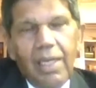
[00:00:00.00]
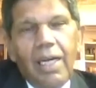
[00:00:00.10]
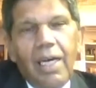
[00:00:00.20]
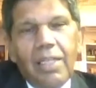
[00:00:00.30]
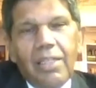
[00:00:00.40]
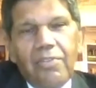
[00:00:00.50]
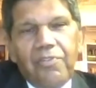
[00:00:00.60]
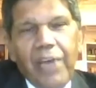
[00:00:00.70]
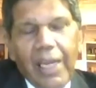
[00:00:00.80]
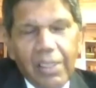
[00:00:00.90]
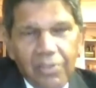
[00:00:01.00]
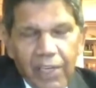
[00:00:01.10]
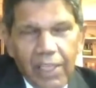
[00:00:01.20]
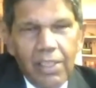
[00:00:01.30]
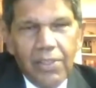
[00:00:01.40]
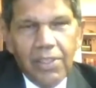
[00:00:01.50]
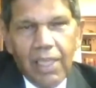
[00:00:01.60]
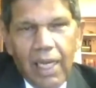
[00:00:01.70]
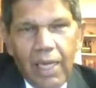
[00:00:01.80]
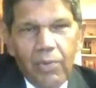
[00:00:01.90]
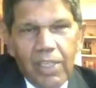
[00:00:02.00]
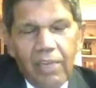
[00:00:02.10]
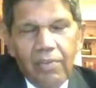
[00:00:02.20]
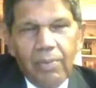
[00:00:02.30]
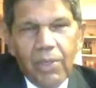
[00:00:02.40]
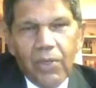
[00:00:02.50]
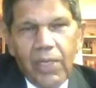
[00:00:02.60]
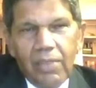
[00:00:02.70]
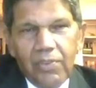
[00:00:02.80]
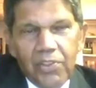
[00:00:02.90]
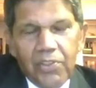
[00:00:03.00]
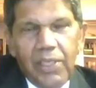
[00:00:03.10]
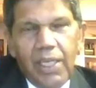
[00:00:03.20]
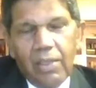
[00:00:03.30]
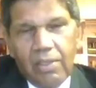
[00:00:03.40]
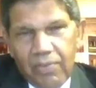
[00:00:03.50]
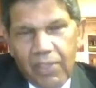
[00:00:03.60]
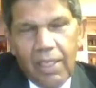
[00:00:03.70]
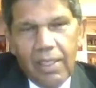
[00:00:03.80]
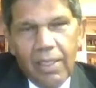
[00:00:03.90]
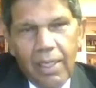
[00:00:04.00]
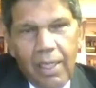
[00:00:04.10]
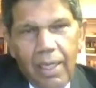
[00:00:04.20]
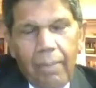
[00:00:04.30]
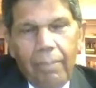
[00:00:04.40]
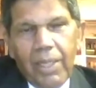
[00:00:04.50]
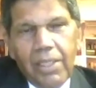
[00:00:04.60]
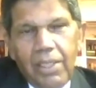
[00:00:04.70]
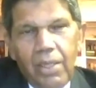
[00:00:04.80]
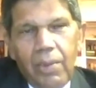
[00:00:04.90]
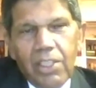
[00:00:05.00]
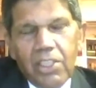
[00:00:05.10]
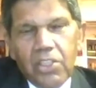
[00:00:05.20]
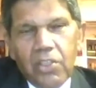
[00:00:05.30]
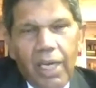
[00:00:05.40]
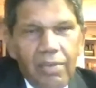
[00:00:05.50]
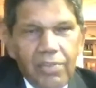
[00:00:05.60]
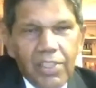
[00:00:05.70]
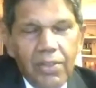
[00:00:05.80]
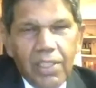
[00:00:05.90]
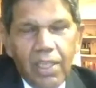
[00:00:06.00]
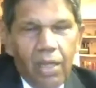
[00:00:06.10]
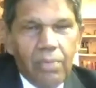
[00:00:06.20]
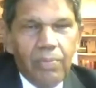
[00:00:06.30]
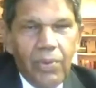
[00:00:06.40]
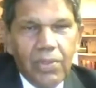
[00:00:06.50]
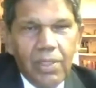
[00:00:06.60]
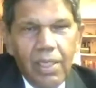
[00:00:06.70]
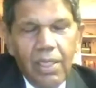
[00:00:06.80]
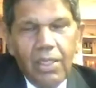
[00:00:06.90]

The fact finders, I will give them a grade of 3 out of 10. But the UN strives to its utmost.